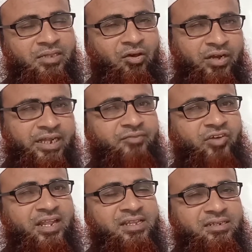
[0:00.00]
The only
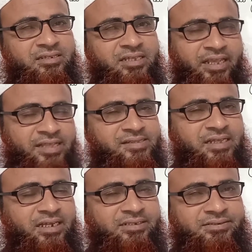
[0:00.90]
different thing is
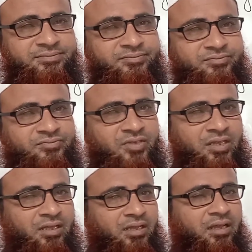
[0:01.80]
that
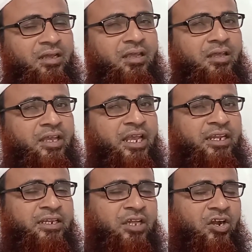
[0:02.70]

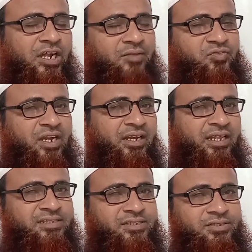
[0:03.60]
in interrogative
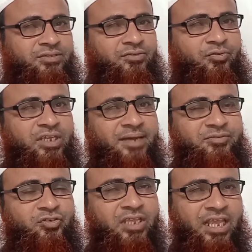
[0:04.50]
sentence we
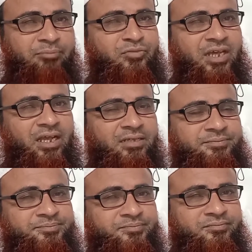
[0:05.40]
have to keep
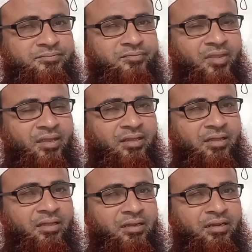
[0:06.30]
the
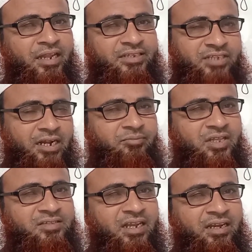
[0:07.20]
nature of
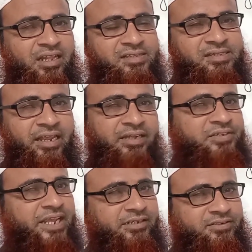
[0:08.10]
the sentence
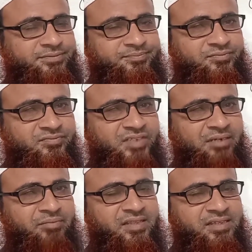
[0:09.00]
intact.
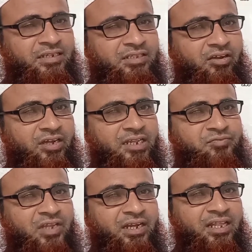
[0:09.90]
That means
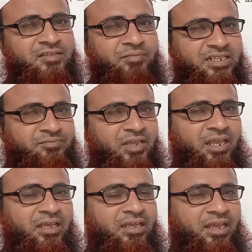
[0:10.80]
interrogative sentence must
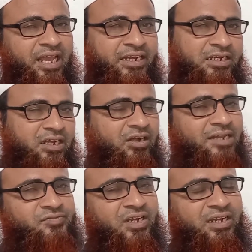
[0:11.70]
be an
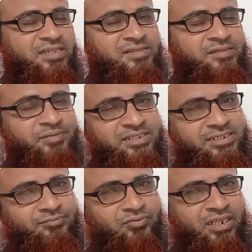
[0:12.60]
interrogative sentence is
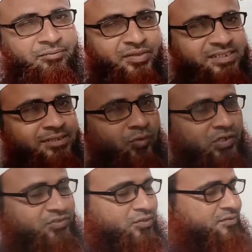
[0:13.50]
passive in passive
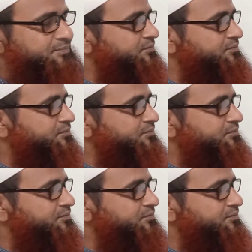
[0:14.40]
also.